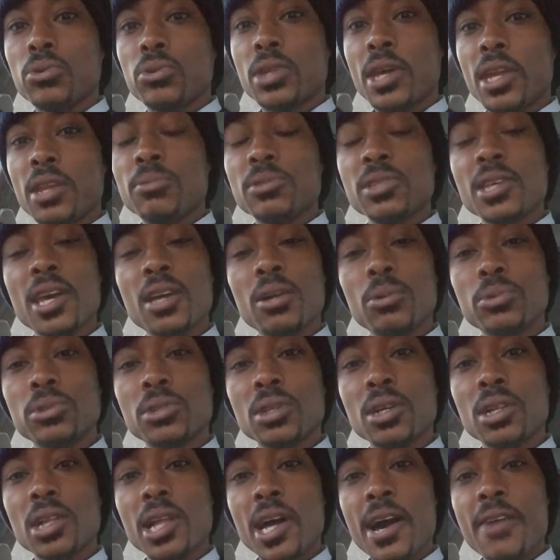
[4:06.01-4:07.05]
that he was handling with
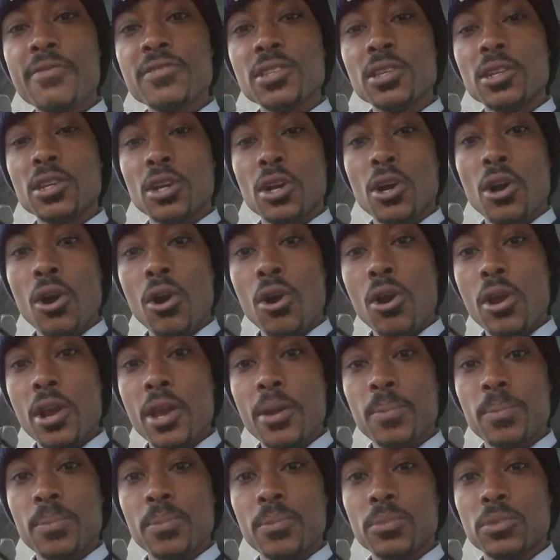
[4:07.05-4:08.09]
the gloves in the car
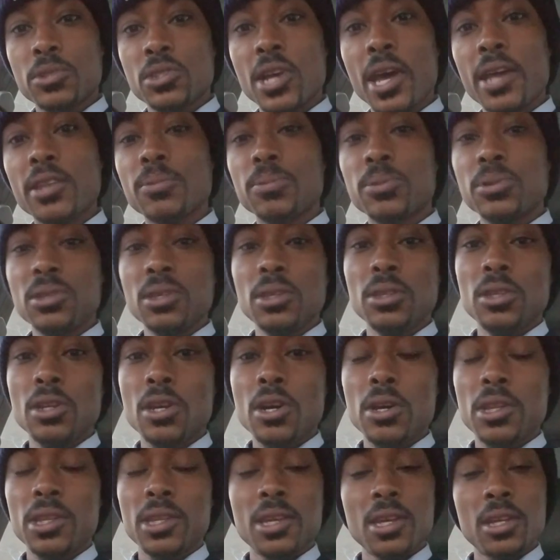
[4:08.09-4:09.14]
and tried to proceed to
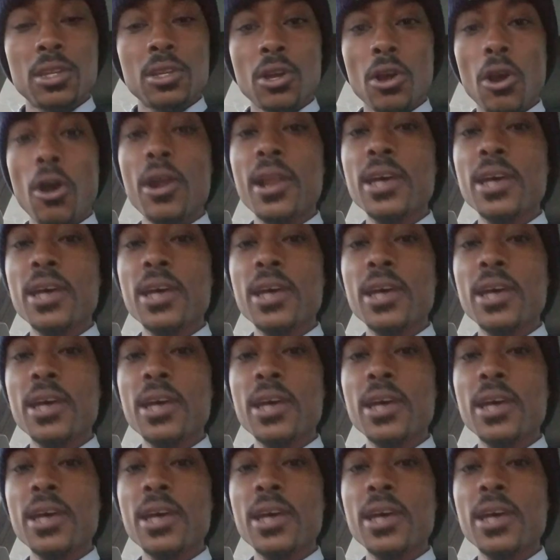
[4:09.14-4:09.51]
get in the car.